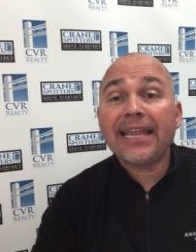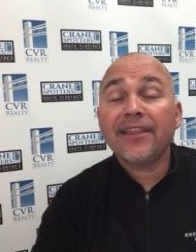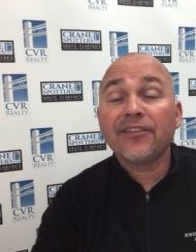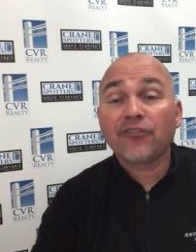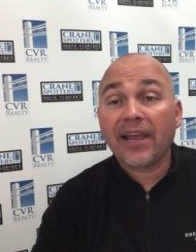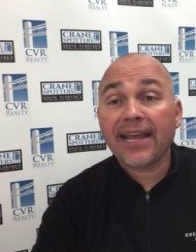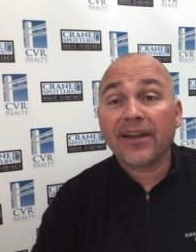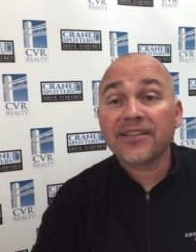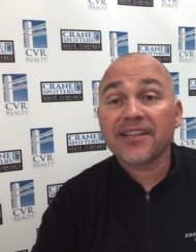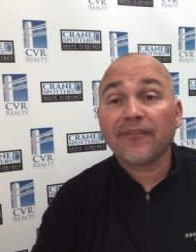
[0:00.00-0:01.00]
in the
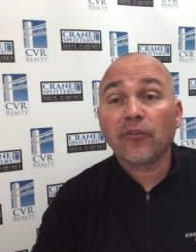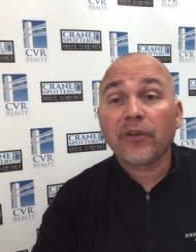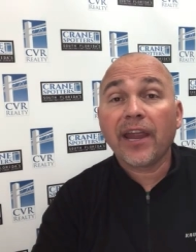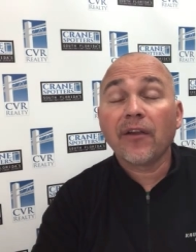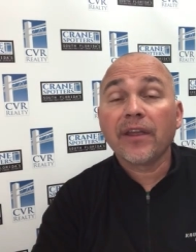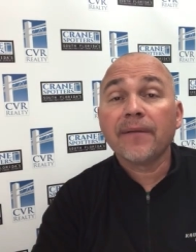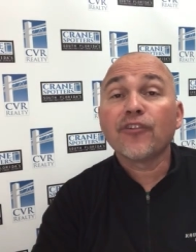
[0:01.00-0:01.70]
Tri-County, South Florida area.